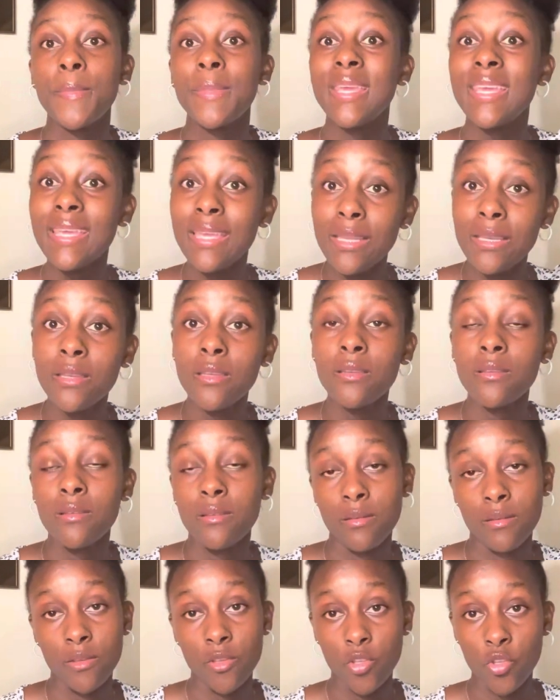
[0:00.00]
in
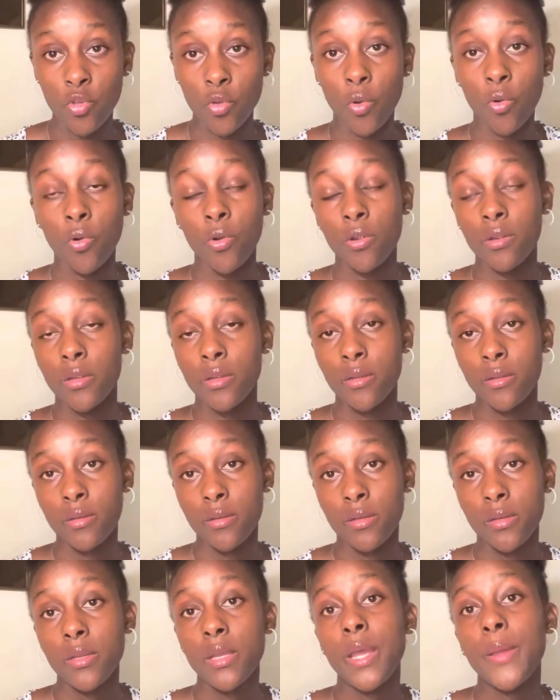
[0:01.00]
your
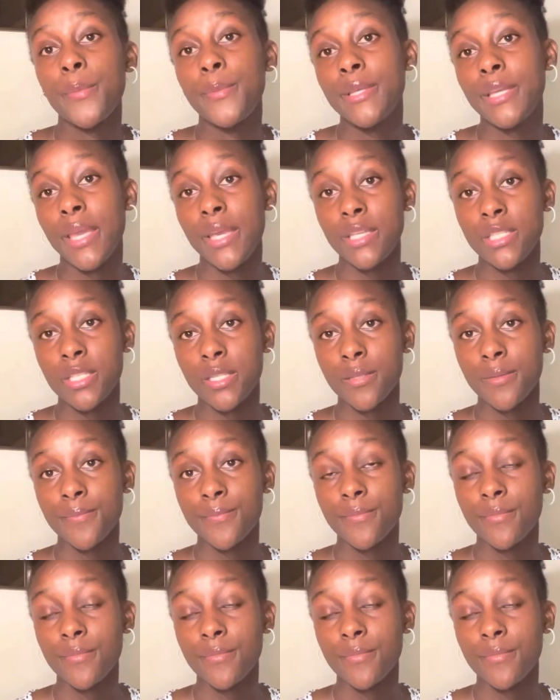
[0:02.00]
application.